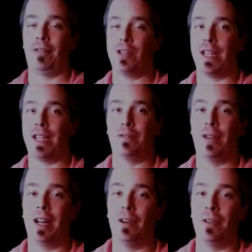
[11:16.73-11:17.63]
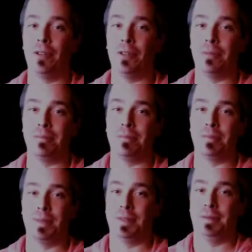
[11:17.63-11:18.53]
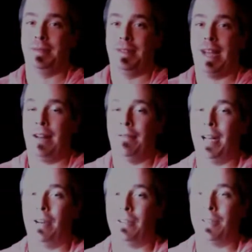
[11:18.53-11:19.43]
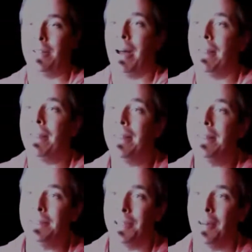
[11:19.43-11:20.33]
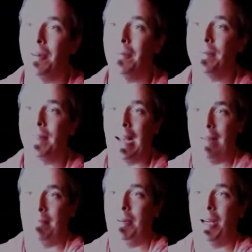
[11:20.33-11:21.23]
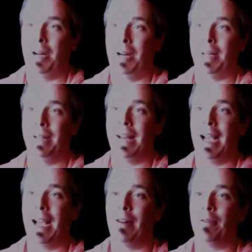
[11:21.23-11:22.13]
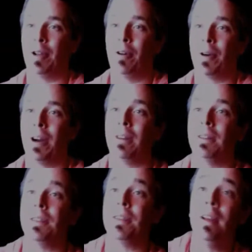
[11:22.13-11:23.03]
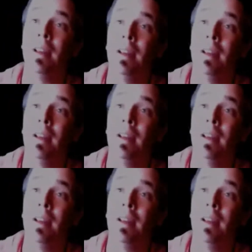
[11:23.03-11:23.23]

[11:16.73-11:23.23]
or 6 videos, 10 videos in the month. So I'm going to be negative outflow regardless.